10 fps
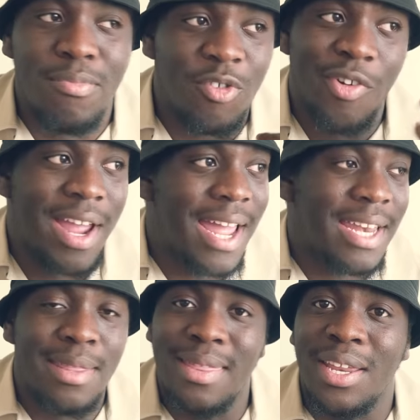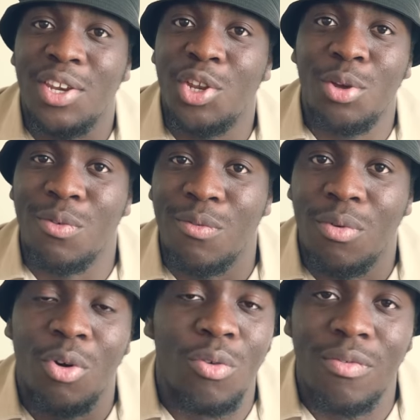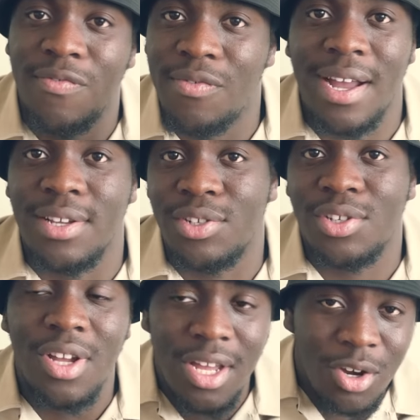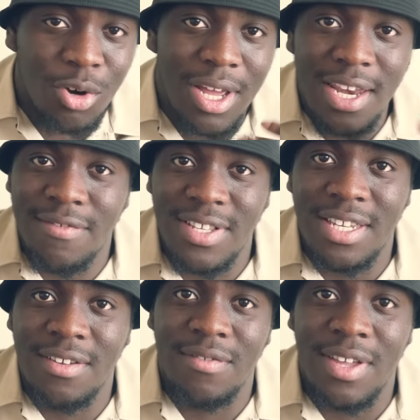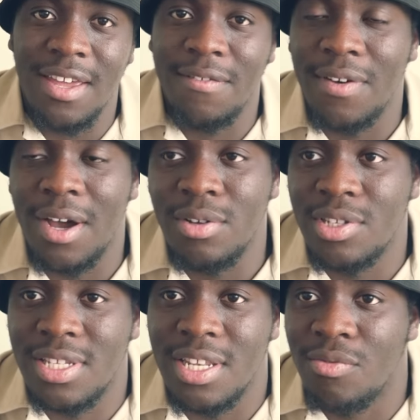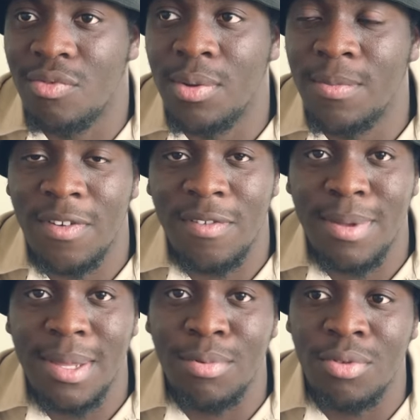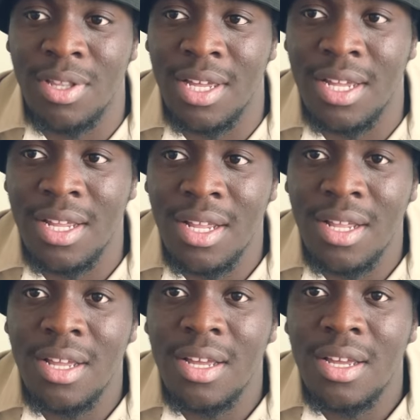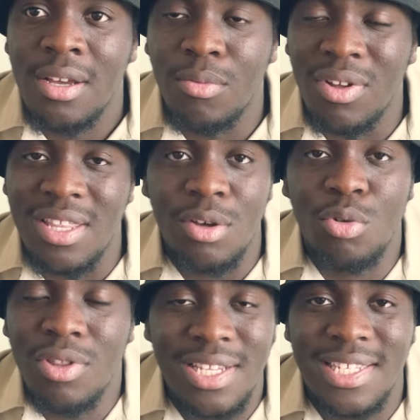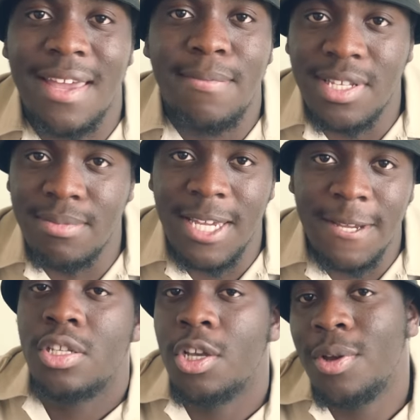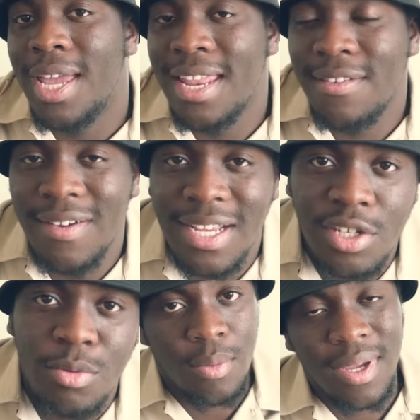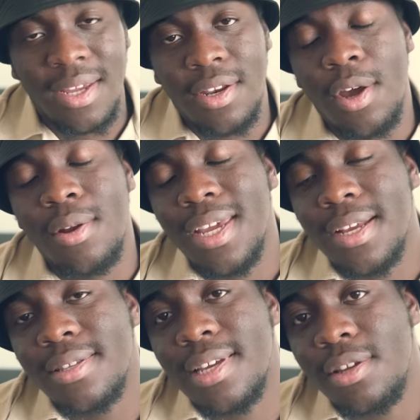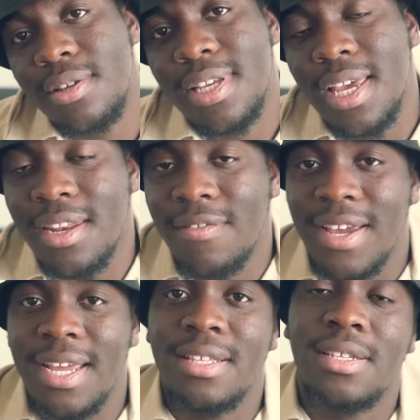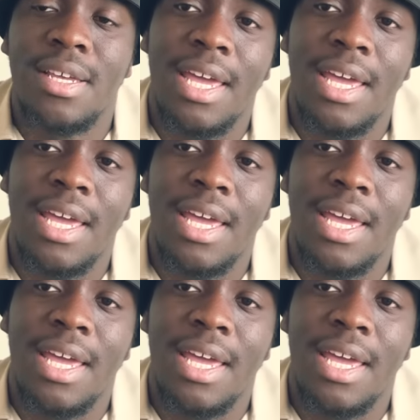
create anything new or fresh or innovative if I was just in a room full of people that were all the same as me? So in fashion, we can only continue to innovate